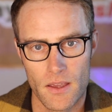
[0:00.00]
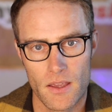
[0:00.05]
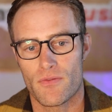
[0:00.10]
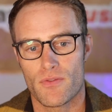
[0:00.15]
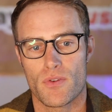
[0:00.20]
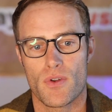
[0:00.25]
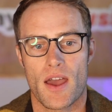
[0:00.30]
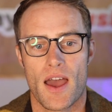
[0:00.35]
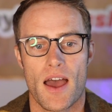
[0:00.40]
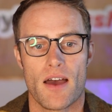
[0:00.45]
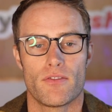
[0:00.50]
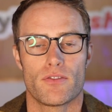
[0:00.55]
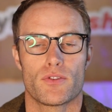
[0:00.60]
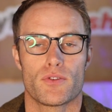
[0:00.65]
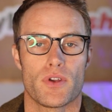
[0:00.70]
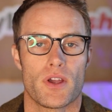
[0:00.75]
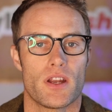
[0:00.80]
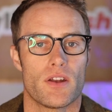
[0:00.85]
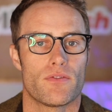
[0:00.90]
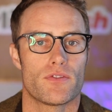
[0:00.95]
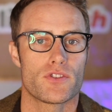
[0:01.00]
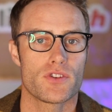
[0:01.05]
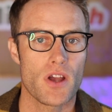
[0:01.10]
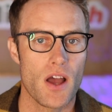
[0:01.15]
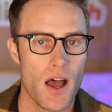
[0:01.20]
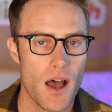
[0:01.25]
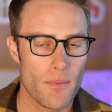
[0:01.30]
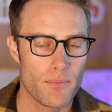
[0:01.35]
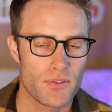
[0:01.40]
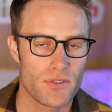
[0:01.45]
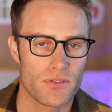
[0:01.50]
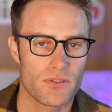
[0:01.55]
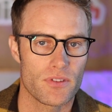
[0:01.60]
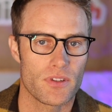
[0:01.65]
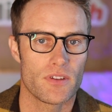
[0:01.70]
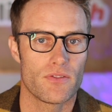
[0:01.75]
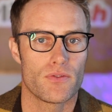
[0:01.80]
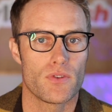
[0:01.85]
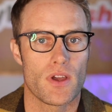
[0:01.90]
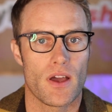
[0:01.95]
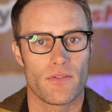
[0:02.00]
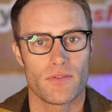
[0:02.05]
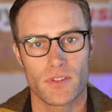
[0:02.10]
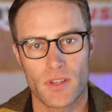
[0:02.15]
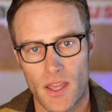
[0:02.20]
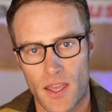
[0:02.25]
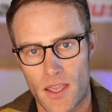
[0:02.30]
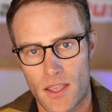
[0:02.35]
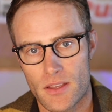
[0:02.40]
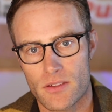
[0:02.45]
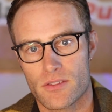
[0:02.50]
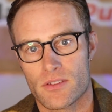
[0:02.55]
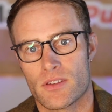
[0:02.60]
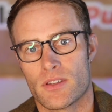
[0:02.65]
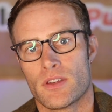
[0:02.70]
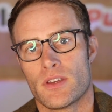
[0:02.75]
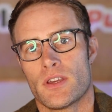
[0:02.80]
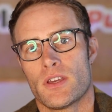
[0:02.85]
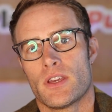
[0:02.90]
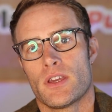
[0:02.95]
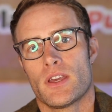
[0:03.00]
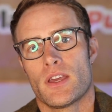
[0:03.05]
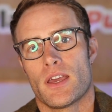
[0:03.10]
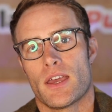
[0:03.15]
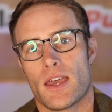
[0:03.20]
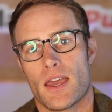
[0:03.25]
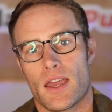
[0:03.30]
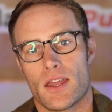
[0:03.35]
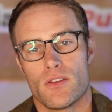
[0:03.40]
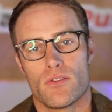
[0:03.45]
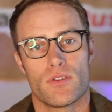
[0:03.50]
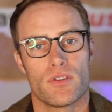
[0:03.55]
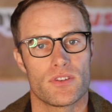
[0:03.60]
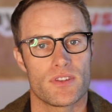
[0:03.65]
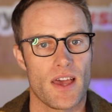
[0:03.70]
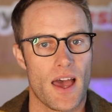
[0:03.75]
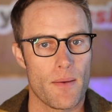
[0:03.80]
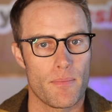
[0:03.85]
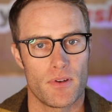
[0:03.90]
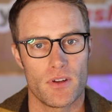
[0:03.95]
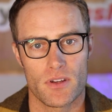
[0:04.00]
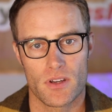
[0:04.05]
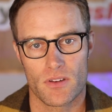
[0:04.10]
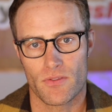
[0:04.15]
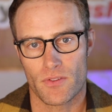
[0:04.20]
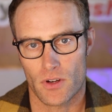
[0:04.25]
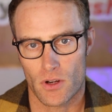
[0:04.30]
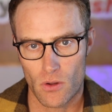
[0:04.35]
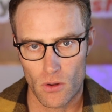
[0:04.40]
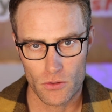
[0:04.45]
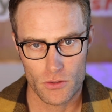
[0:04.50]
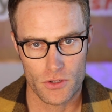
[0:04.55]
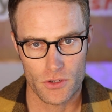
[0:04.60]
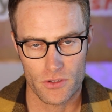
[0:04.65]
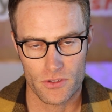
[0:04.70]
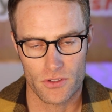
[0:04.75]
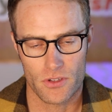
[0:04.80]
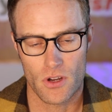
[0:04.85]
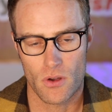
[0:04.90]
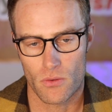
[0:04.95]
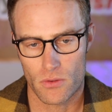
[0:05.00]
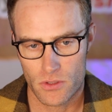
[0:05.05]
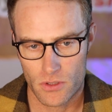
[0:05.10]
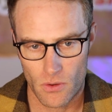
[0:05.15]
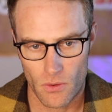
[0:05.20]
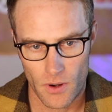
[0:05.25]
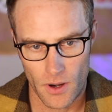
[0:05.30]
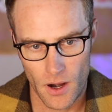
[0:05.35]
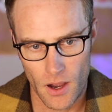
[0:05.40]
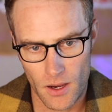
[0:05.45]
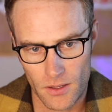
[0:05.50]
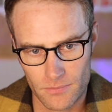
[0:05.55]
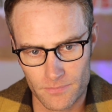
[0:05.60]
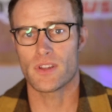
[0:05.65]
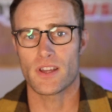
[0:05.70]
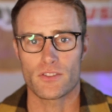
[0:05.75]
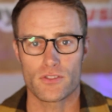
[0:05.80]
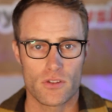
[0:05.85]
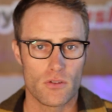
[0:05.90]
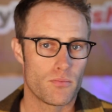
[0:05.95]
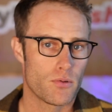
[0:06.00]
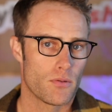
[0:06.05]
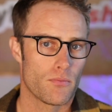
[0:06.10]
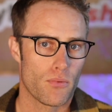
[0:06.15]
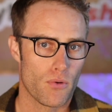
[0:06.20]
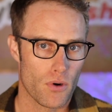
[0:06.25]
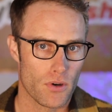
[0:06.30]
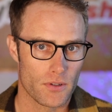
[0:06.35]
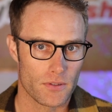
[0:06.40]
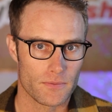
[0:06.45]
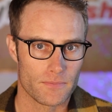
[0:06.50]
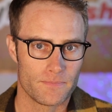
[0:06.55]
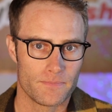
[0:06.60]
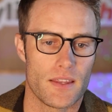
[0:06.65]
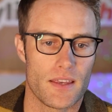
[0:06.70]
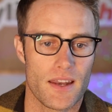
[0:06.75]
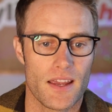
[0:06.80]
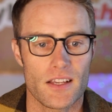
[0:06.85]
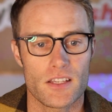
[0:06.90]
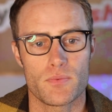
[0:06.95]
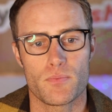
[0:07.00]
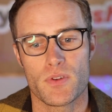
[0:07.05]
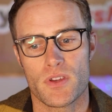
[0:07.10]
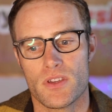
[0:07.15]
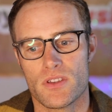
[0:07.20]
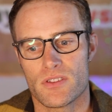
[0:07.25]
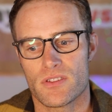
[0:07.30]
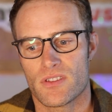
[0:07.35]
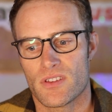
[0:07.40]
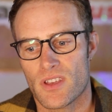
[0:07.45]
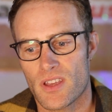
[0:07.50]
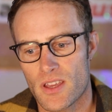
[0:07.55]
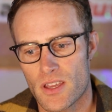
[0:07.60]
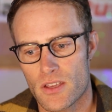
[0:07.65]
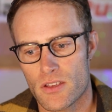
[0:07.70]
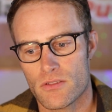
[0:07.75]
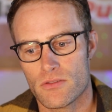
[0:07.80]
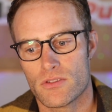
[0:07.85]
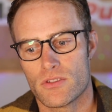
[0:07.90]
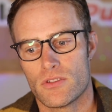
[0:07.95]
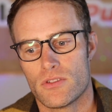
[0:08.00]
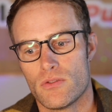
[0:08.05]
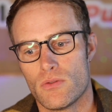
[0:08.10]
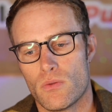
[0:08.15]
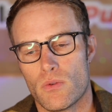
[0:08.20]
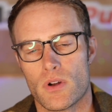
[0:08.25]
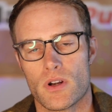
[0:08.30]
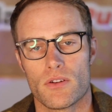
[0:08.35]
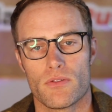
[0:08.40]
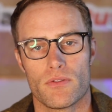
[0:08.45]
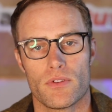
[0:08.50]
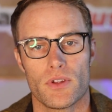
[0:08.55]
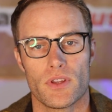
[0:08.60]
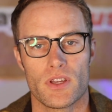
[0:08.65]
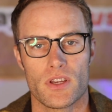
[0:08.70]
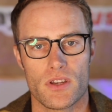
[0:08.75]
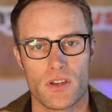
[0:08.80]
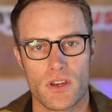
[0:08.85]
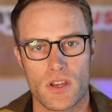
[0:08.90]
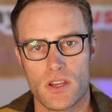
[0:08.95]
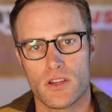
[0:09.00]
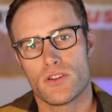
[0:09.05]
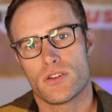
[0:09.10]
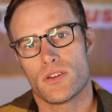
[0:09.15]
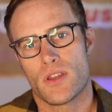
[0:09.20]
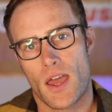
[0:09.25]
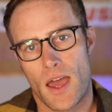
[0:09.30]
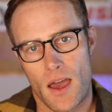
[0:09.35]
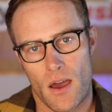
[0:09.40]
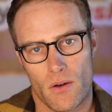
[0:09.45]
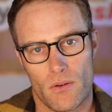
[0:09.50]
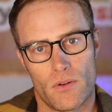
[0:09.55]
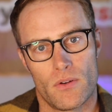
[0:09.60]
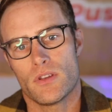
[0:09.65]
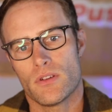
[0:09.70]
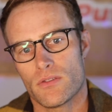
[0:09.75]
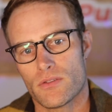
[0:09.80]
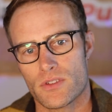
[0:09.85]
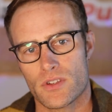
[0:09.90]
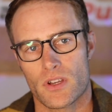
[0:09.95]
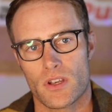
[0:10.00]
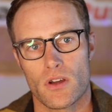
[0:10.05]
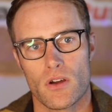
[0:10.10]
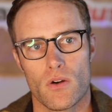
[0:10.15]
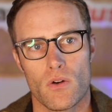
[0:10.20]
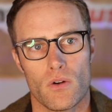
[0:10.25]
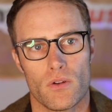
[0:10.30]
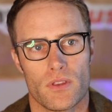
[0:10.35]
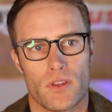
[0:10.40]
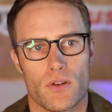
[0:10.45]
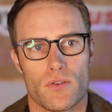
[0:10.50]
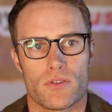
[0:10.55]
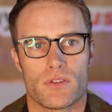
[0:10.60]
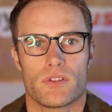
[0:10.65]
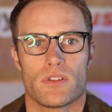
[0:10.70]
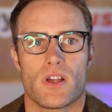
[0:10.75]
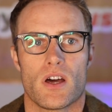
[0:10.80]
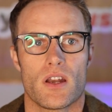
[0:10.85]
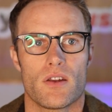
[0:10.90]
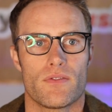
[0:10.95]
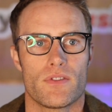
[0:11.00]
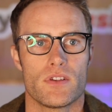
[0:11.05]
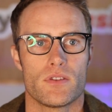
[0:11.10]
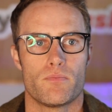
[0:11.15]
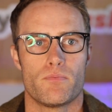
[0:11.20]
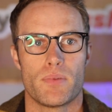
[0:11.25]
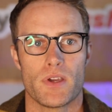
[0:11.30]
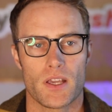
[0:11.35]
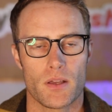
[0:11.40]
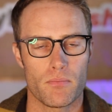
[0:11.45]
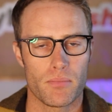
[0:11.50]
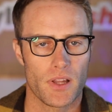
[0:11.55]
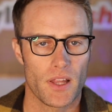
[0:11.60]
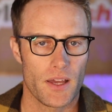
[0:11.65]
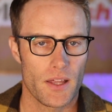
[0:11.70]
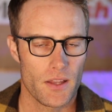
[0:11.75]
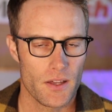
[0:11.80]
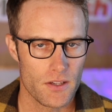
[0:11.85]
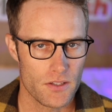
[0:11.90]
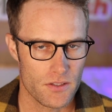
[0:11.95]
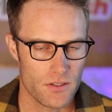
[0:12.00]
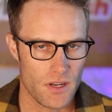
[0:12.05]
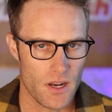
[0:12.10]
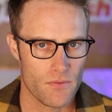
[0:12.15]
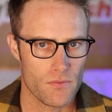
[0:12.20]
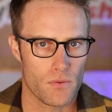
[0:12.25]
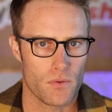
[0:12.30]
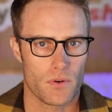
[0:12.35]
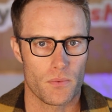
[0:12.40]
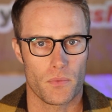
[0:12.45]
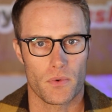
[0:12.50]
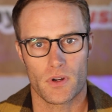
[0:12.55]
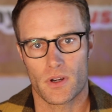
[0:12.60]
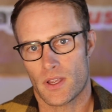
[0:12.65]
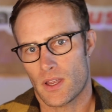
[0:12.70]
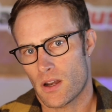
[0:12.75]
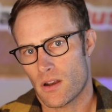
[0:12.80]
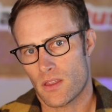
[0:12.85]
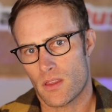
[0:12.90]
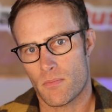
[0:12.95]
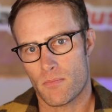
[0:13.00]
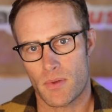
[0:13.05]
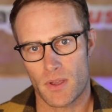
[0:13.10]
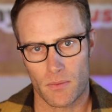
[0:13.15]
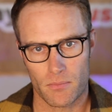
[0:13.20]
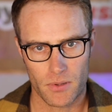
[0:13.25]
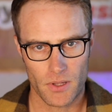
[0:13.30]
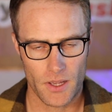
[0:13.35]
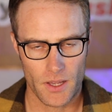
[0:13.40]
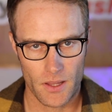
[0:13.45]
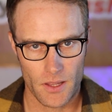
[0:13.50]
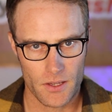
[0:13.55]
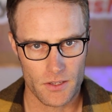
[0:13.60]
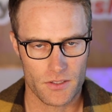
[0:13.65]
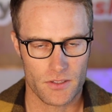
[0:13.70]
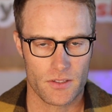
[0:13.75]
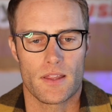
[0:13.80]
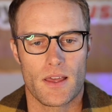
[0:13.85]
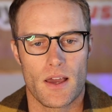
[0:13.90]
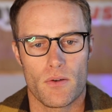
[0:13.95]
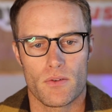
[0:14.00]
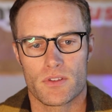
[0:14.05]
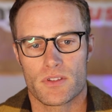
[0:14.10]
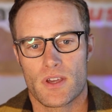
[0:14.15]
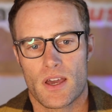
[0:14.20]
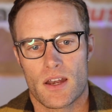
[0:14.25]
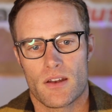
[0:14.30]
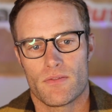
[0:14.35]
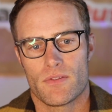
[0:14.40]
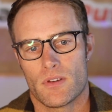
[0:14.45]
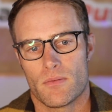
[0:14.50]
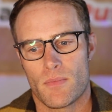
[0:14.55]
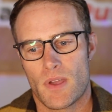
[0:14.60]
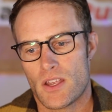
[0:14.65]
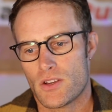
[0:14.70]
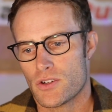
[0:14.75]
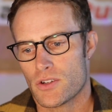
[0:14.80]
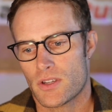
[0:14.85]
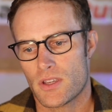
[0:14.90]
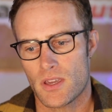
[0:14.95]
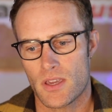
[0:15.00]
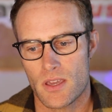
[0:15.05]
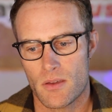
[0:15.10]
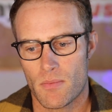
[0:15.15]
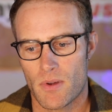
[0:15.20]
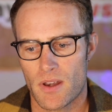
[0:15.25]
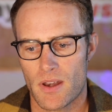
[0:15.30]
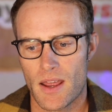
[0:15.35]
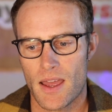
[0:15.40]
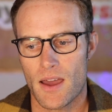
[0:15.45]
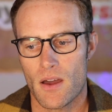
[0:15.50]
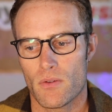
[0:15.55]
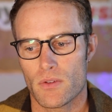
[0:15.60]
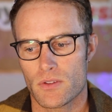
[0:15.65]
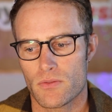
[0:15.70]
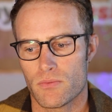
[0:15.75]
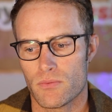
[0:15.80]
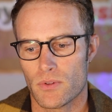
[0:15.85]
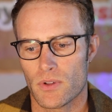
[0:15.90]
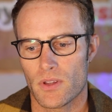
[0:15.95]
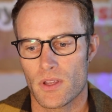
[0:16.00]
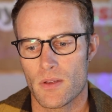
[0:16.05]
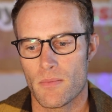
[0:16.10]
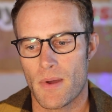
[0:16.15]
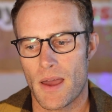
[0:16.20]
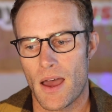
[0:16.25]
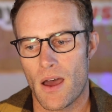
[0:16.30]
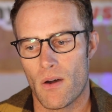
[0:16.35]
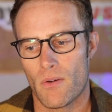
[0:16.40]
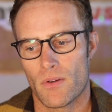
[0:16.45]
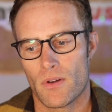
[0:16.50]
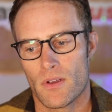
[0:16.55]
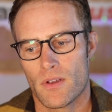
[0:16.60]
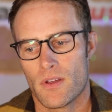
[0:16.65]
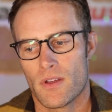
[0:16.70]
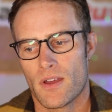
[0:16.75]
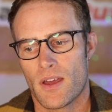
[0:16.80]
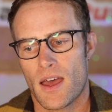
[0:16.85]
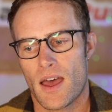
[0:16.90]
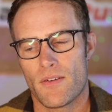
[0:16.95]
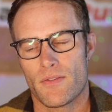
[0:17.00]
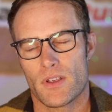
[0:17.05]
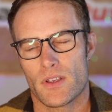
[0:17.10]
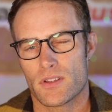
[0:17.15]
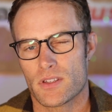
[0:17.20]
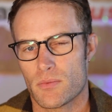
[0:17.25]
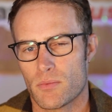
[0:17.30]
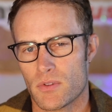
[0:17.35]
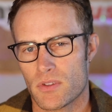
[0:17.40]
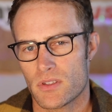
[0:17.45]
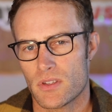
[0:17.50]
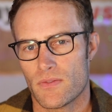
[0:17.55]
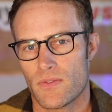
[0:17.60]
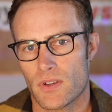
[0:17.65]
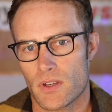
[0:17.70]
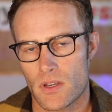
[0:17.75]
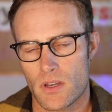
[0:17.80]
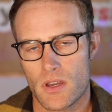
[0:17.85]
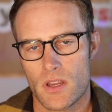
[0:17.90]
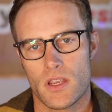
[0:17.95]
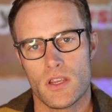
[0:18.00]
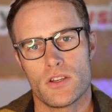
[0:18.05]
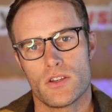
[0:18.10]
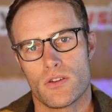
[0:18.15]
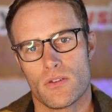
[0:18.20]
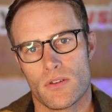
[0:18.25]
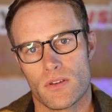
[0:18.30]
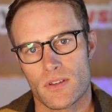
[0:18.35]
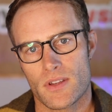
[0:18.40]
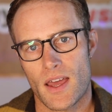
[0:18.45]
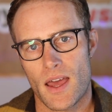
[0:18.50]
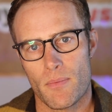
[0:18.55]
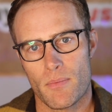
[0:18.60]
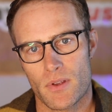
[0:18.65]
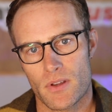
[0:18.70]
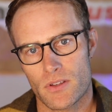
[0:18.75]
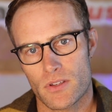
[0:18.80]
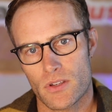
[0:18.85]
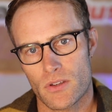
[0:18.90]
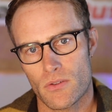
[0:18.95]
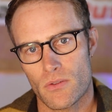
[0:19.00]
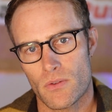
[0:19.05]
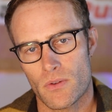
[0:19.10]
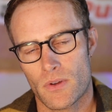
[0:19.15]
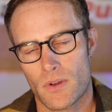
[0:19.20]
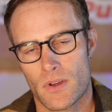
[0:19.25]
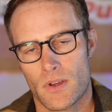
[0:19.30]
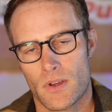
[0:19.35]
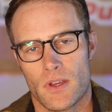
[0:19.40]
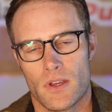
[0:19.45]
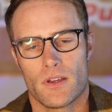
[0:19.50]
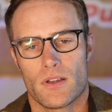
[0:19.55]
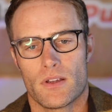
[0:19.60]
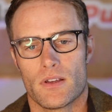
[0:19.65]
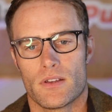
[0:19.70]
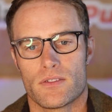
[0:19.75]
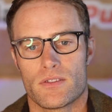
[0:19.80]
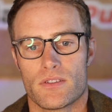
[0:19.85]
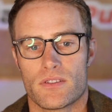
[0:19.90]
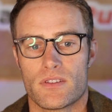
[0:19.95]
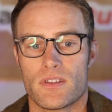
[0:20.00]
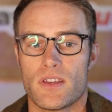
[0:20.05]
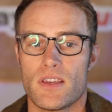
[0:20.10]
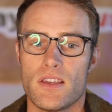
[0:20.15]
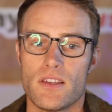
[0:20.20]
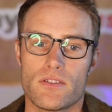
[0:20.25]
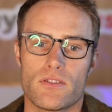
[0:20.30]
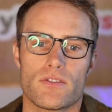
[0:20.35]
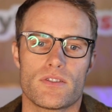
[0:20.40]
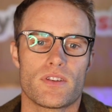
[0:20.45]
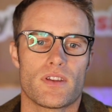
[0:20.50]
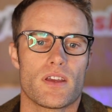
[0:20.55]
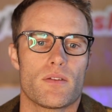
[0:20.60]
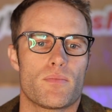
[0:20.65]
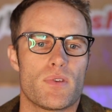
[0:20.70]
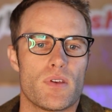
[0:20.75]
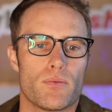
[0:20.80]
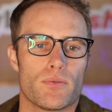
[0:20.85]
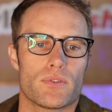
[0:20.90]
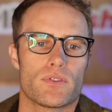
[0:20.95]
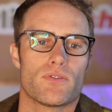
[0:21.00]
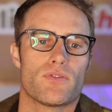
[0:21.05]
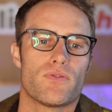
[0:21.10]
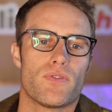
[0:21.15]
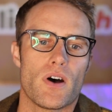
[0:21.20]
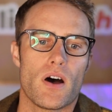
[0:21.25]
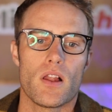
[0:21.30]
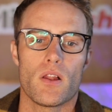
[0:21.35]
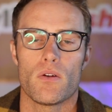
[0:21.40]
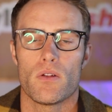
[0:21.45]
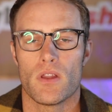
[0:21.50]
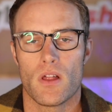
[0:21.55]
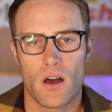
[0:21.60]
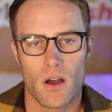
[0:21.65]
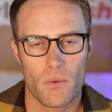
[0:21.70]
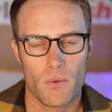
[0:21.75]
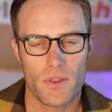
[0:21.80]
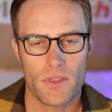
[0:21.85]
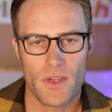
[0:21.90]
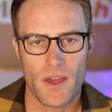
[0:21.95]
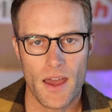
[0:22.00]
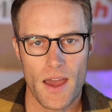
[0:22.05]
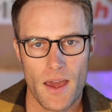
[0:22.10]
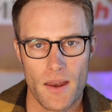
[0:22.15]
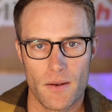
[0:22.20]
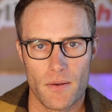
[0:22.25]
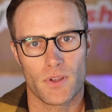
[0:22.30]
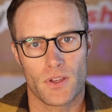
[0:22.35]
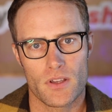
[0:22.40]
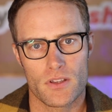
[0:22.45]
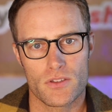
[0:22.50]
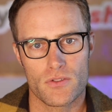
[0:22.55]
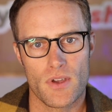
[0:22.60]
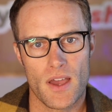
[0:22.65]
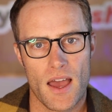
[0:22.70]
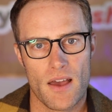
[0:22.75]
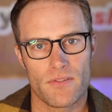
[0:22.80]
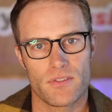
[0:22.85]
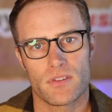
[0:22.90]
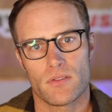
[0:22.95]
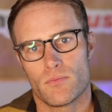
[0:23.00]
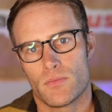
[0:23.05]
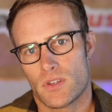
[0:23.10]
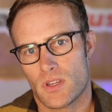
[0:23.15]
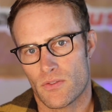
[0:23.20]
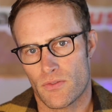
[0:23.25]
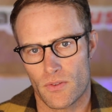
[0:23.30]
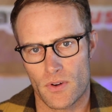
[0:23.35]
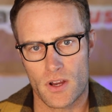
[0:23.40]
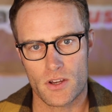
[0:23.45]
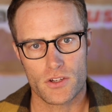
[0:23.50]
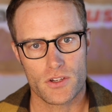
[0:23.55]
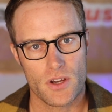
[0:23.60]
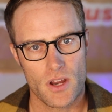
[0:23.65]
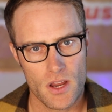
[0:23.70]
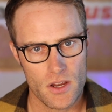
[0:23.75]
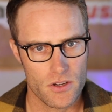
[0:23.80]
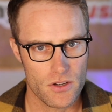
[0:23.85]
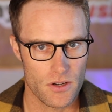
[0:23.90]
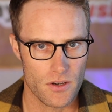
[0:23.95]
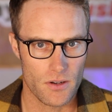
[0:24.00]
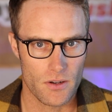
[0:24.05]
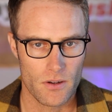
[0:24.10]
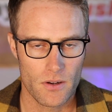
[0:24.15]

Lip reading: If you have creative chops, if you have taste, and you can tap into different cultures and know what's going on. That's super important. The next piece is you want to really niche down. Years ago, there was a lot of these big playlists, and everyone wanted to get on the big playlists, and that was kind of the major key. But now it's really about having a specific niche you can tap into, because it's easier to get people to follow along with that because you have some differentiation.